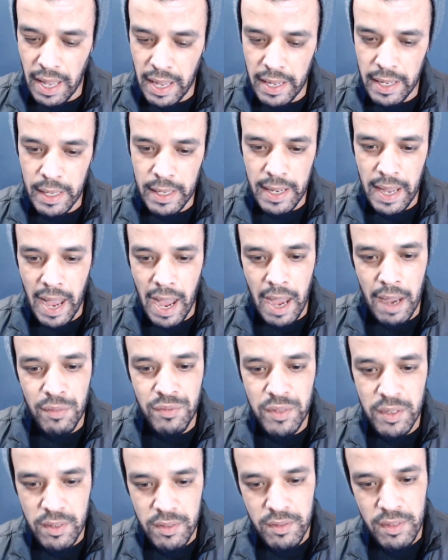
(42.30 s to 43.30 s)
Like
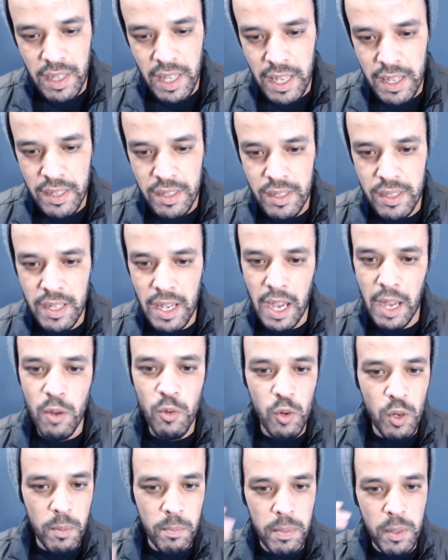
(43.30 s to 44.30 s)
after
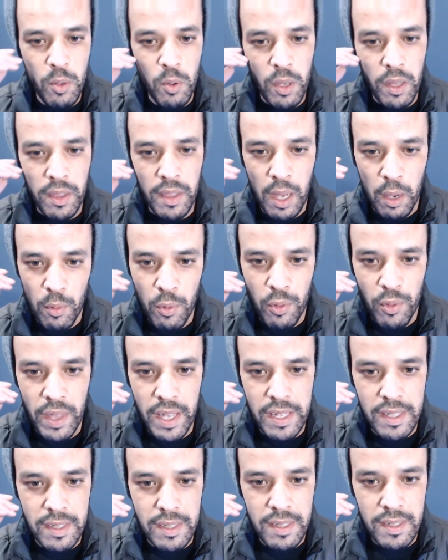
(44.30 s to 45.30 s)
this, I will be
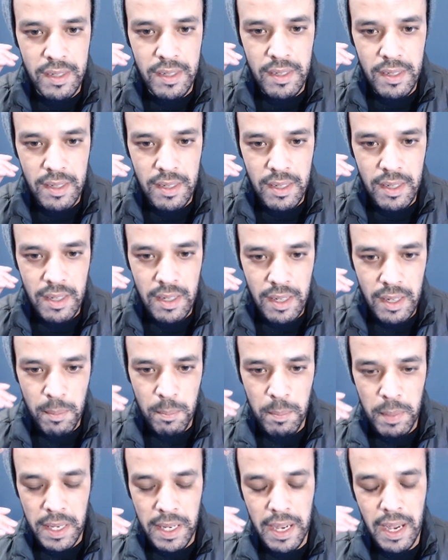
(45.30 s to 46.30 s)
without this
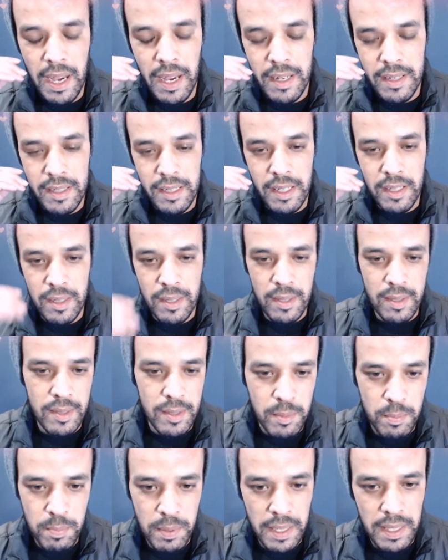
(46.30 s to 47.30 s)
because
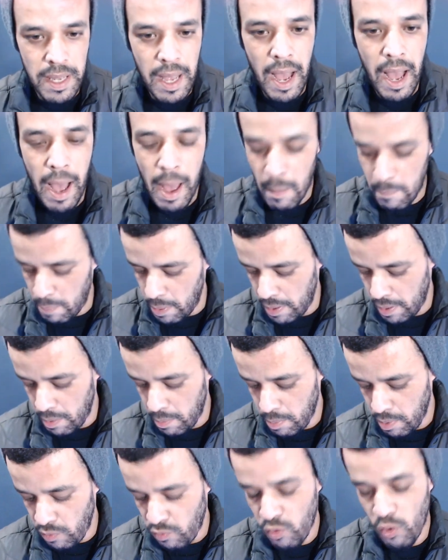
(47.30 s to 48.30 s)
it is be
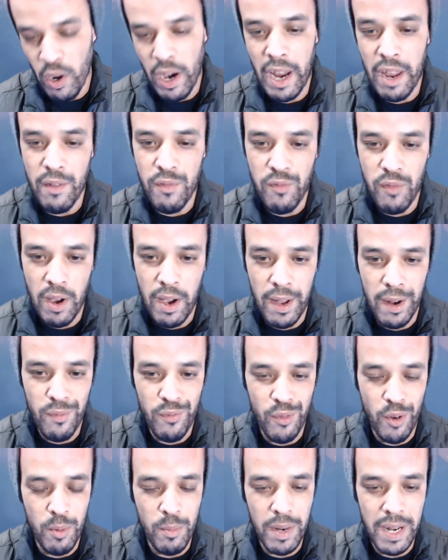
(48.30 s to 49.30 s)
happened before I
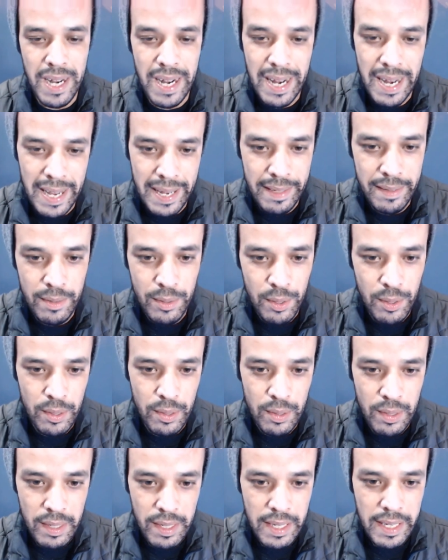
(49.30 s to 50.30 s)
fall from
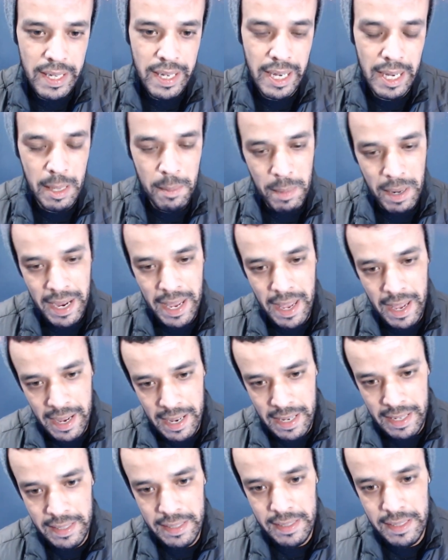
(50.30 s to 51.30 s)
ladder in
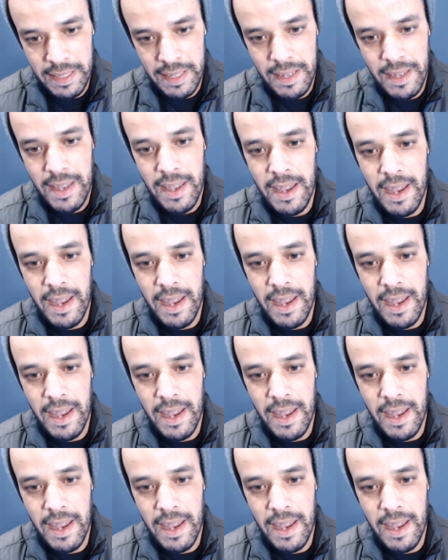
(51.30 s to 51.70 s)
my hand